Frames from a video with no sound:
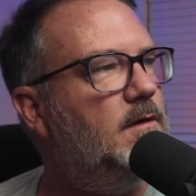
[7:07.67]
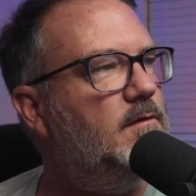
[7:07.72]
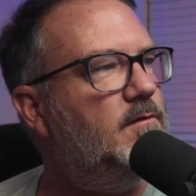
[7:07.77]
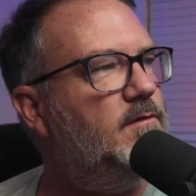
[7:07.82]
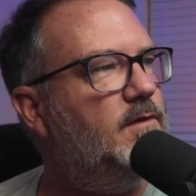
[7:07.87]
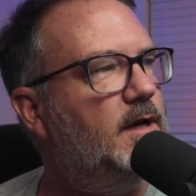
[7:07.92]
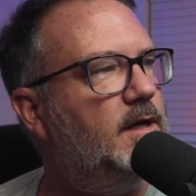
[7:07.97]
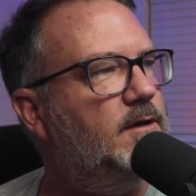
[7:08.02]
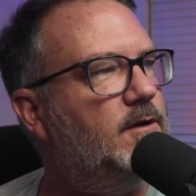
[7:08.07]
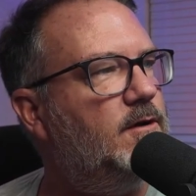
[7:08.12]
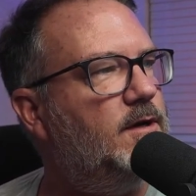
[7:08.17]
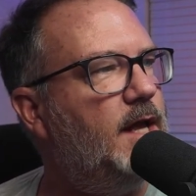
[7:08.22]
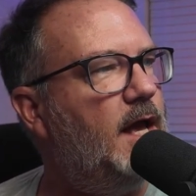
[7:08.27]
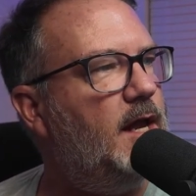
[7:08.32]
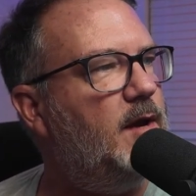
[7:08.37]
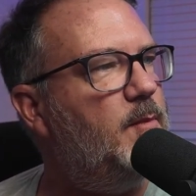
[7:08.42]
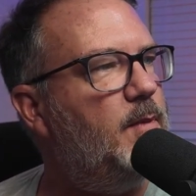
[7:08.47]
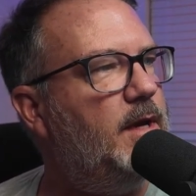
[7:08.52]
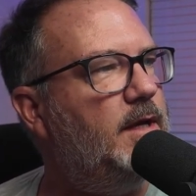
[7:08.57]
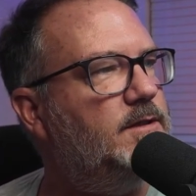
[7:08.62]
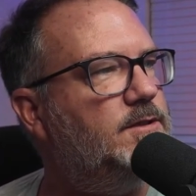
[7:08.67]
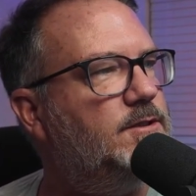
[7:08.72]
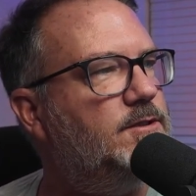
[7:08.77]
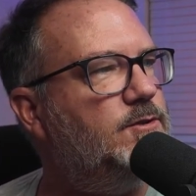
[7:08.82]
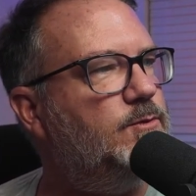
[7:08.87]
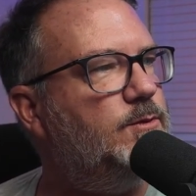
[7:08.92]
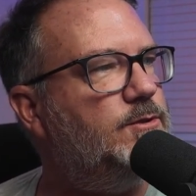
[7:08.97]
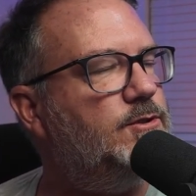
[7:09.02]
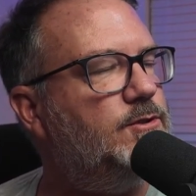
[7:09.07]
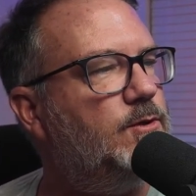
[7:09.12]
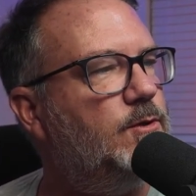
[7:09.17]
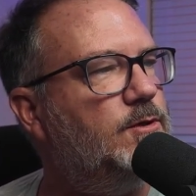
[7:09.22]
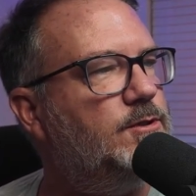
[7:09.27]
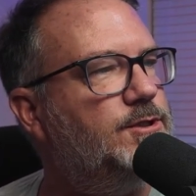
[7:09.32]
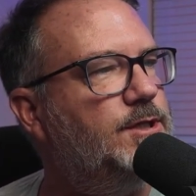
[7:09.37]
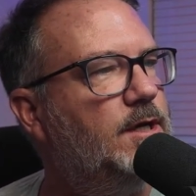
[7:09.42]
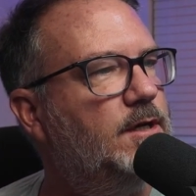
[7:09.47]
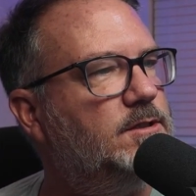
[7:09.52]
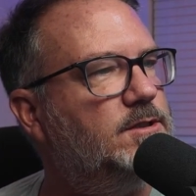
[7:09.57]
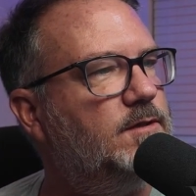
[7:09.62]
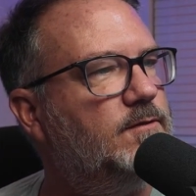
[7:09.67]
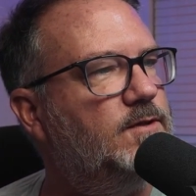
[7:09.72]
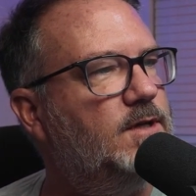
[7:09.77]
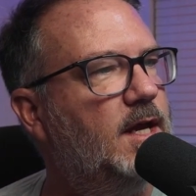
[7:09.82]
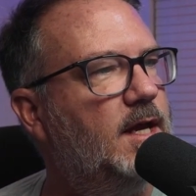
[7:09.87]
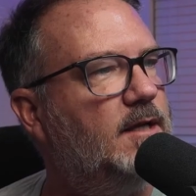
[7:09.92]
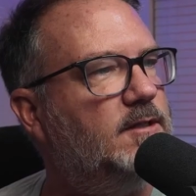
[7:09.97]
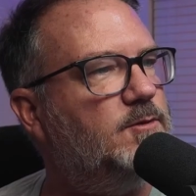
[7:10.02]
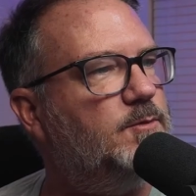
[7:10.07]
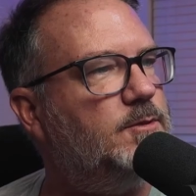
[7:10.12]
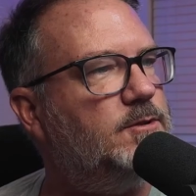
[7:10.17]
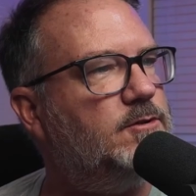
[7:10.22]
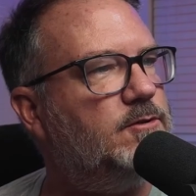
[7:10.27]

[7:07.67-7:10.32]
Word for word: vector databases, which store chunks of text but